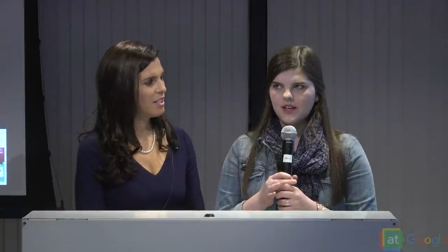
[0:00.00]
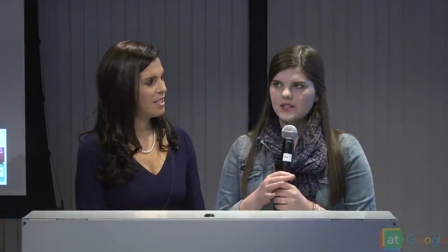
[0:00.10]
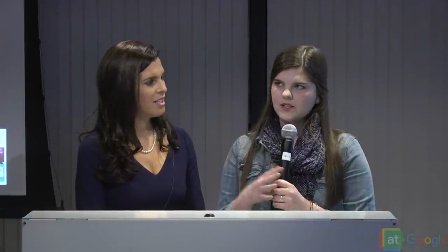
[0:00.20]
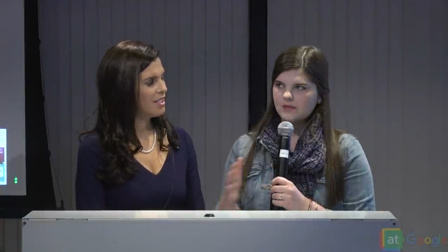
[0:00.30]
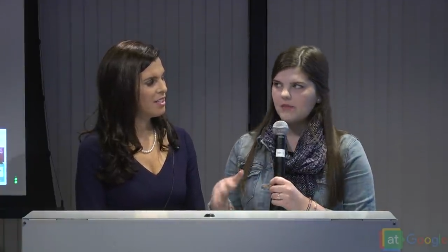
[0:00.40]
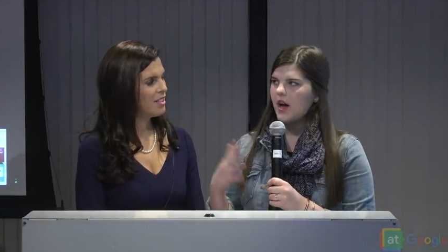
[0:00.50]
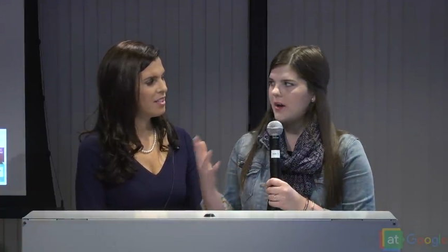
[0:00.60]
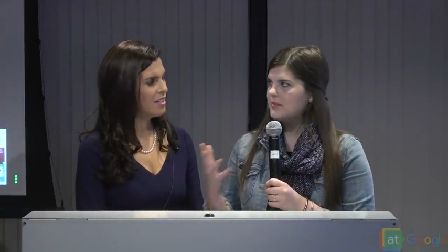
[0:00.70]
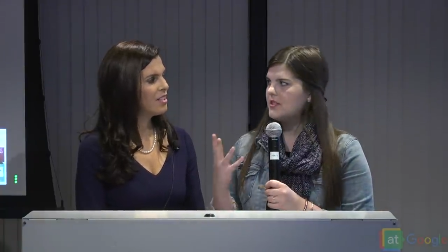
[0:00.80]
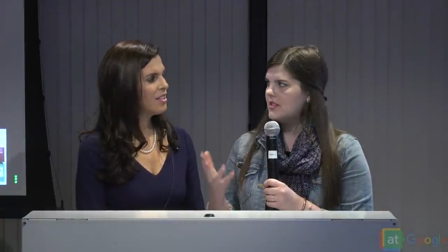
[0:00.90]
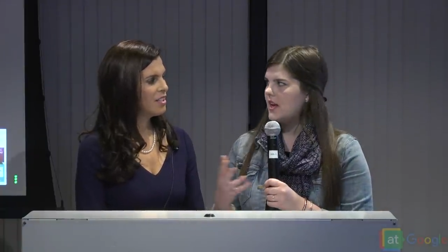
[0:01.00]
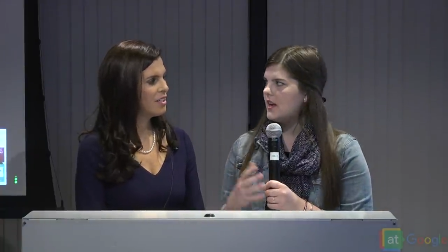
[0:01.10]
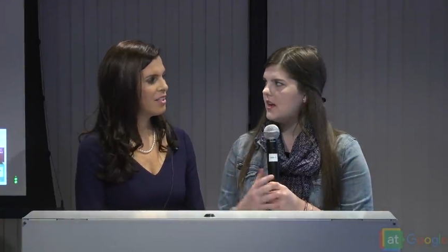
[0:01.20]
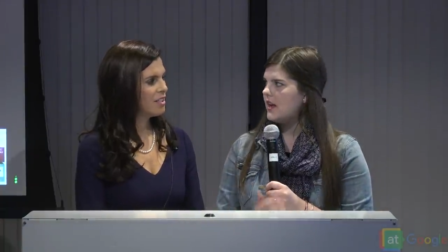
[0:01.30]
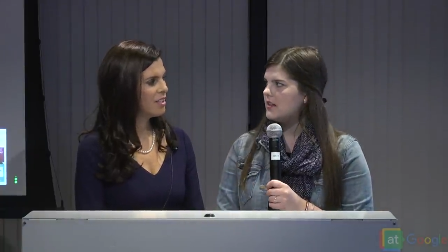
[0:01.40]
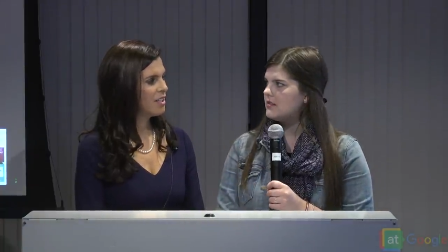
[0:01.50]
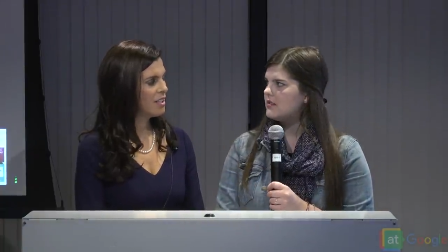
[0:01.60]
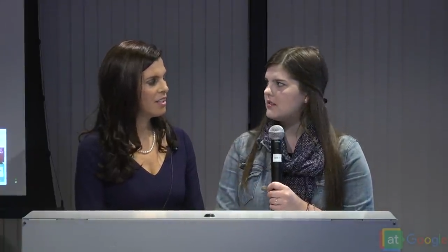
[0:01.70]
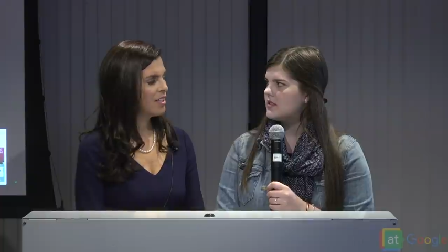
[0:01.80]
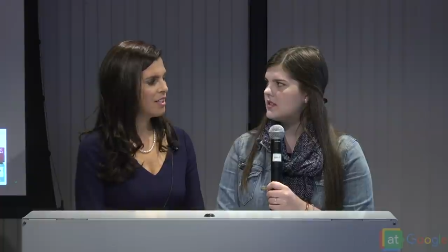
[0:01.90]
Speaker 1: is up to date
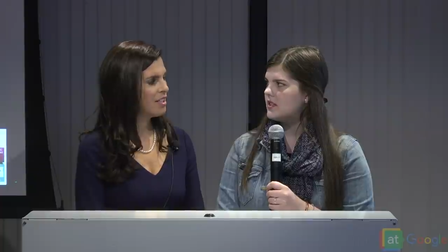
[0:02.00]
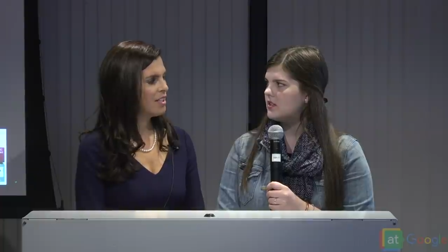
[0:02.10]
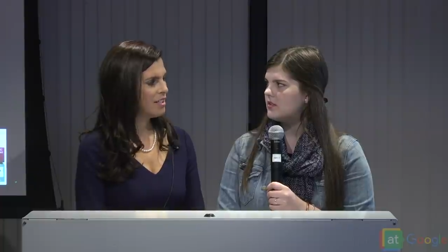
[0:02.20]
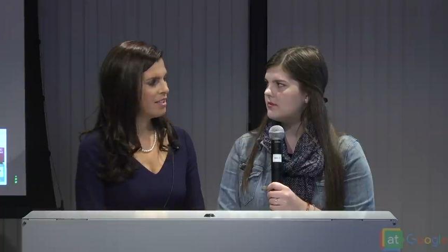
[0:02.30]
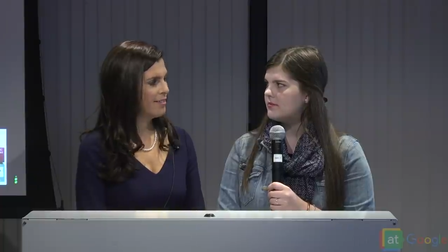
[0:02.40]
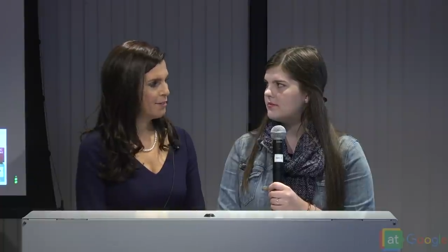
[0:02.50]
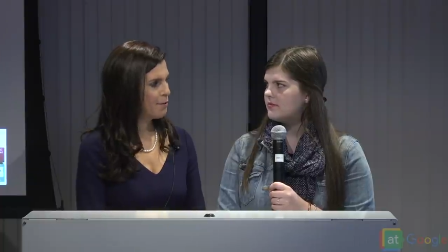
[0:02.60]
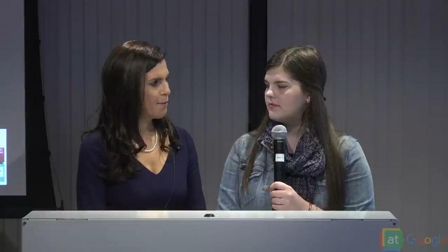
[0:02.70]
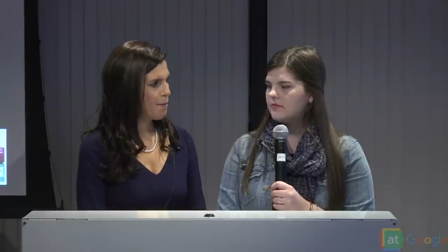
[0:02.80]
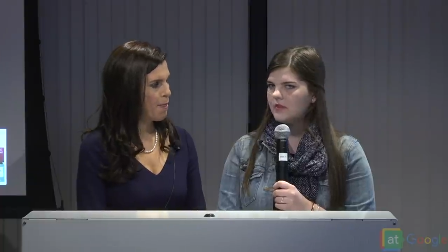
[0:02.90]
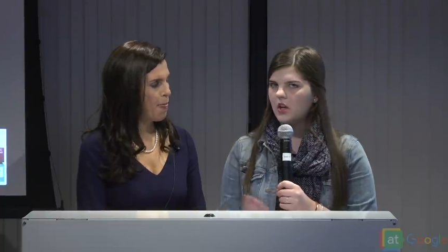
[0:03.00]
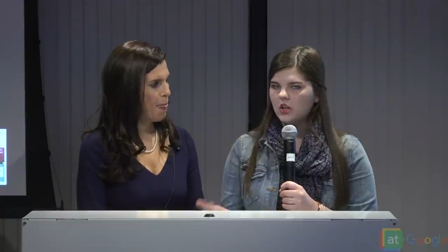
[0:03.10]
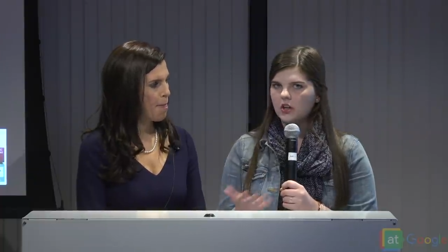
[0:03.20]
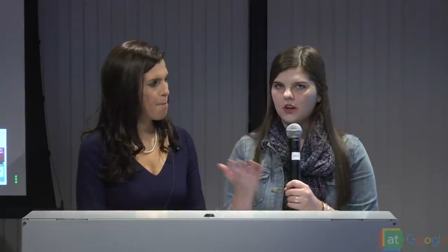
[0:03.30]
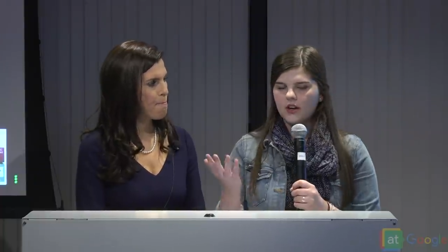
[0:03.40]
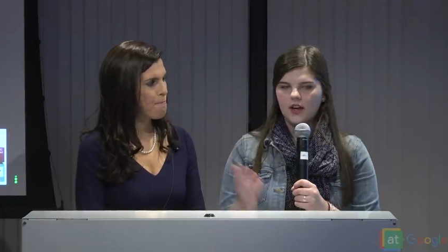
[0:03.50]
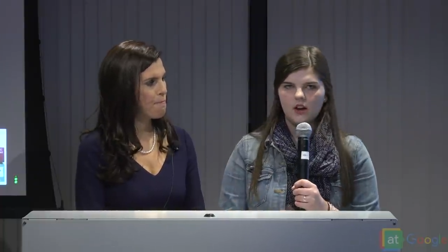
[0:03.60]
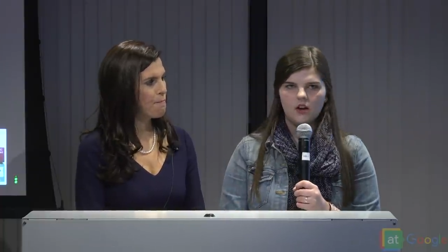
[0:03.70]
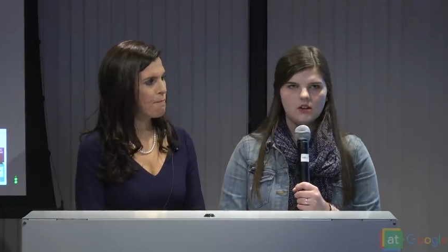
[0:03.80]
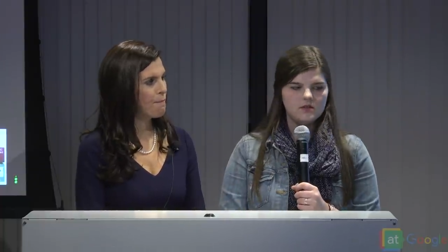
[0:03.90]
and still alert
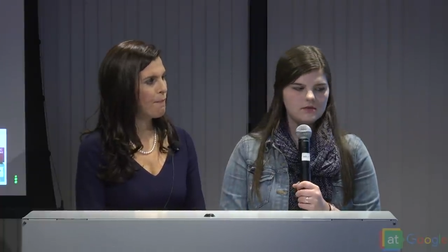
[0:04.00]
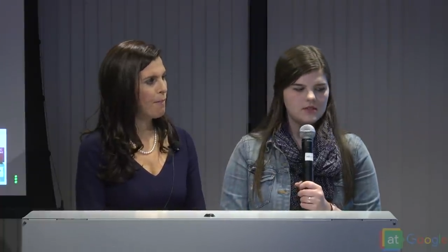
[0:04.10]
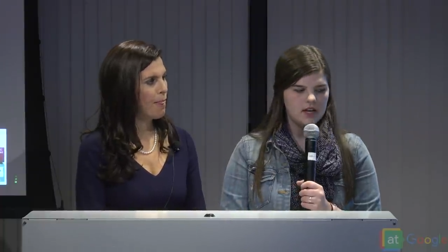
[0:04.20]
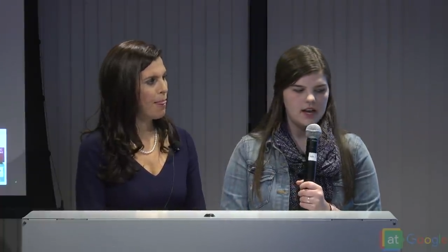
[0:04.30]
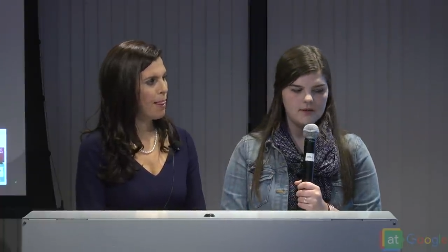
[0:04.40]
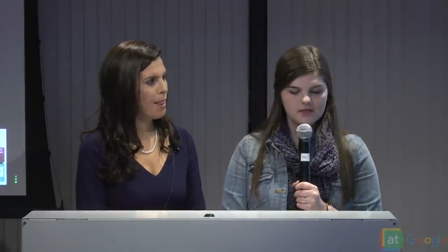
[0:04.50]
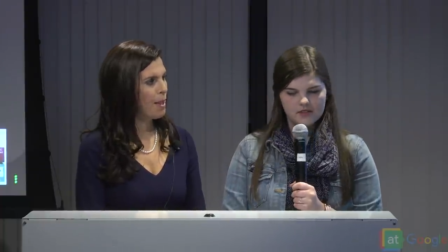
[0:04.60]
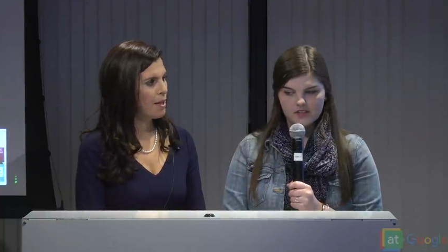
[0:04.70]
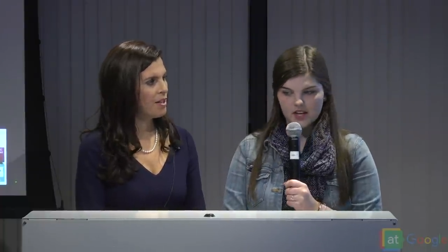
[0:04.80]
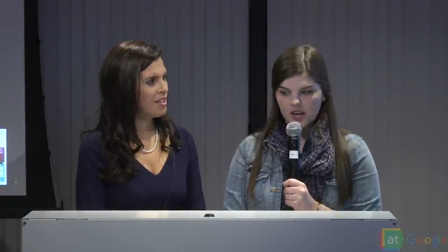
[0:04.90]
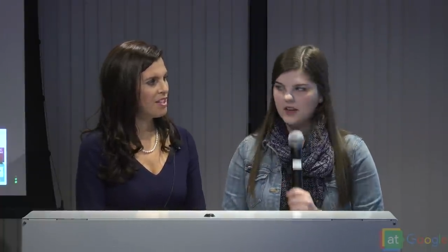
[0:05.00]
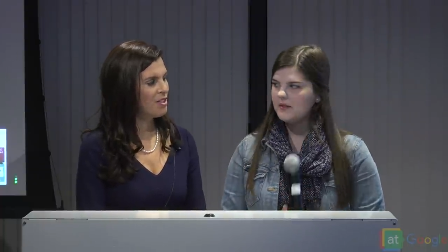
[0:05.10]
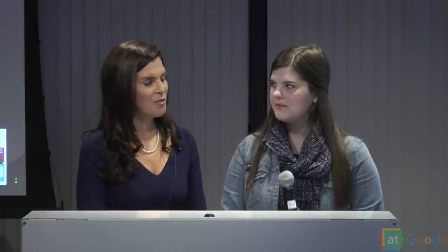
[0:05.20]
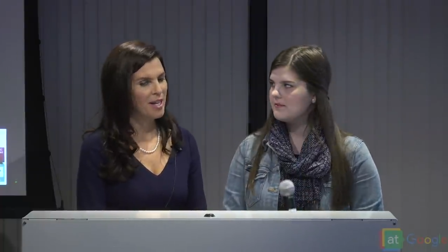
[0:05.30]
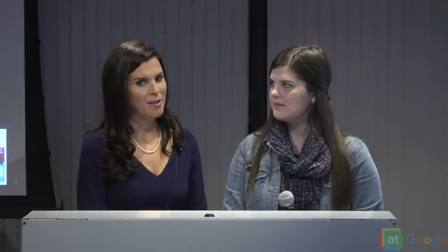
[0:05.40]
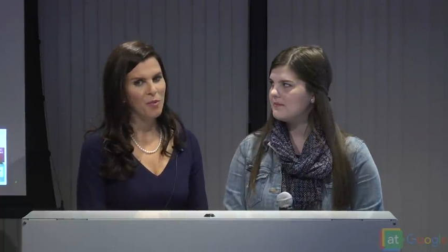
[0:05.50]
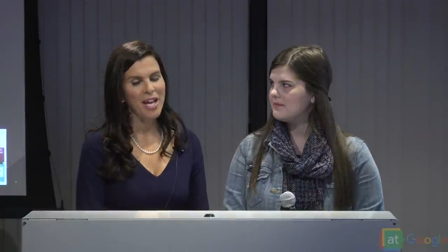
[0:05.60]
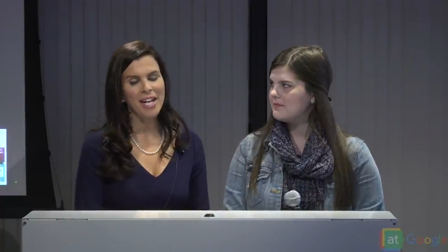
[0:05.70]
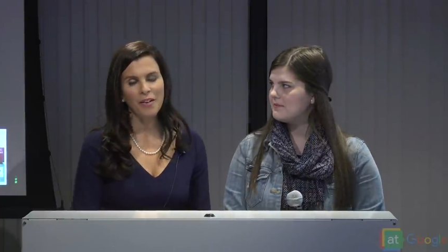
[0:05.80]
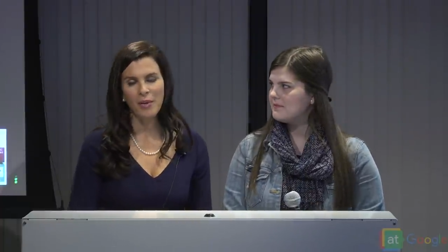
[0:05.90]
at all times of the day.
Speaker 2: Right.
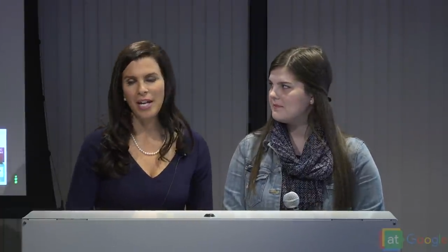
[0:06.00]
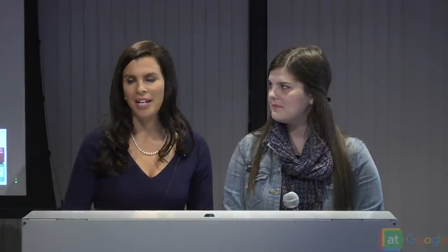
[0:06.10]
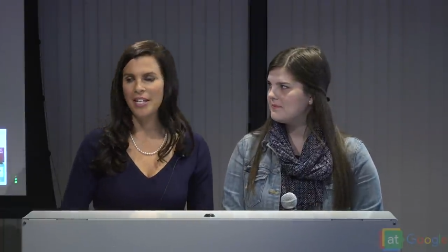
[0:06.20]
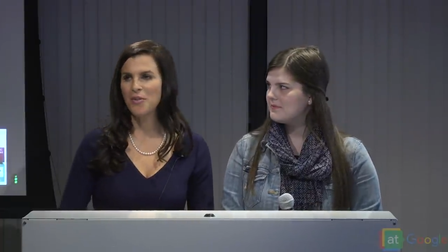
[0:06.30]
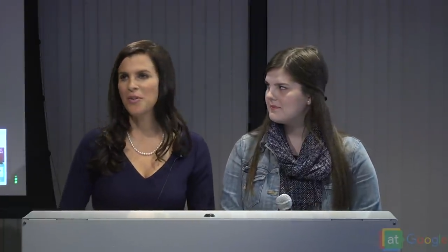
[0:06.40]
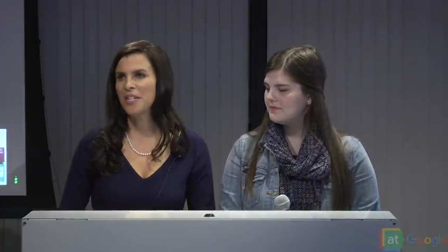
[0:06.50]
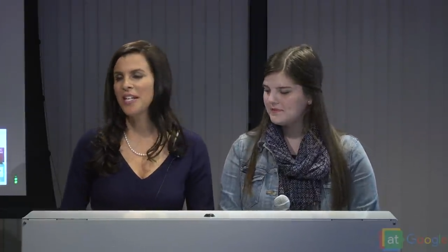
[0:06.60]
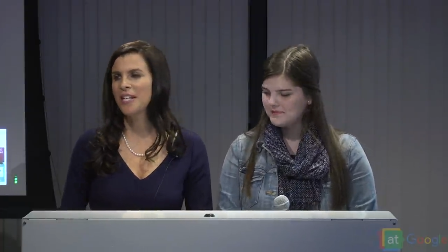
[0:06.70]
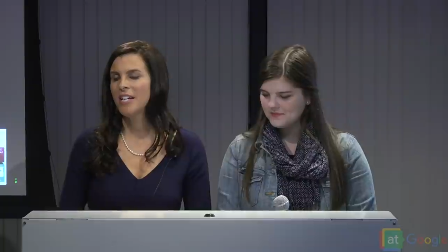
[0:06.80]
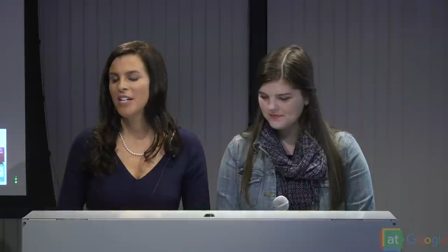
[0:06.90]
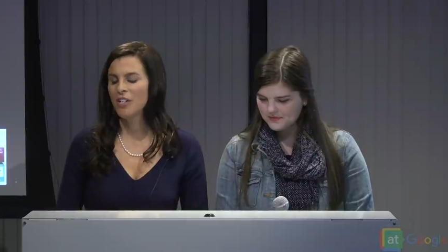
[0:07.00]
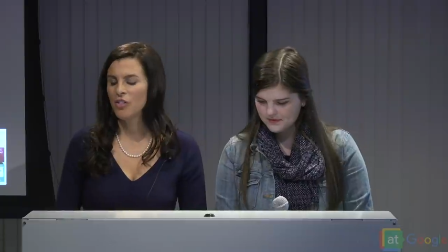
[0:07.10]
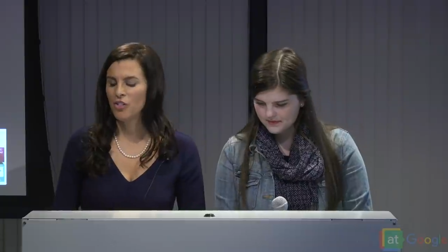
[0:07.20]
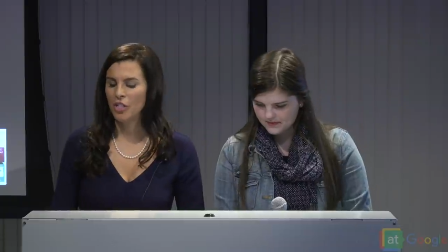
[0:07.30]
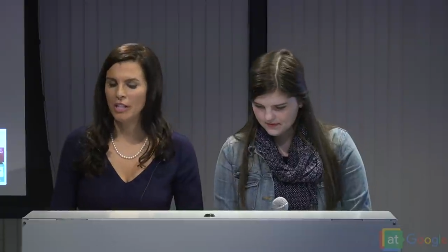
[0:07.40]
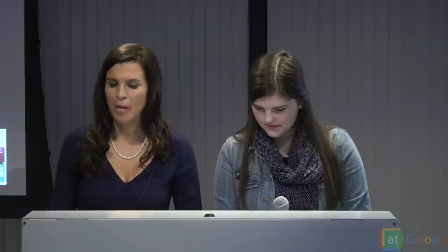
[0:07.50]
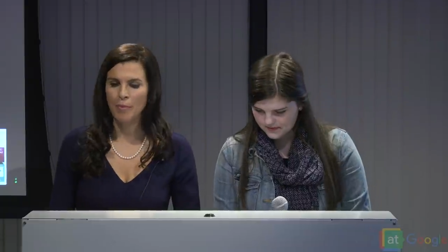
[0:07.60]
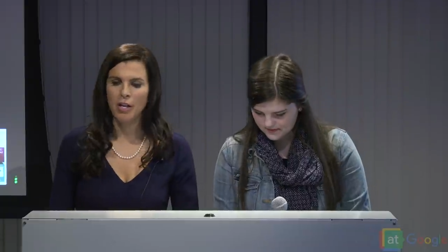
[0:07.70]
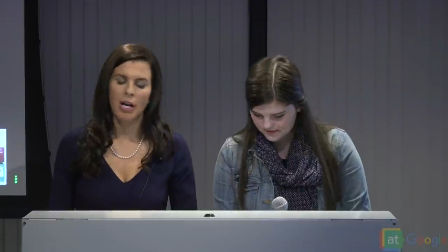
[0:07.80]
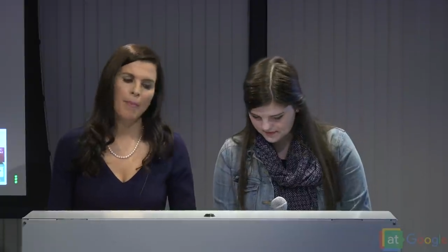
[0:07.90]
We had an interesting
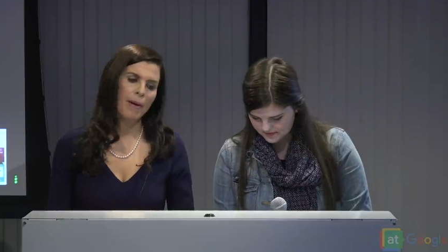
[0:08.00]
dilemma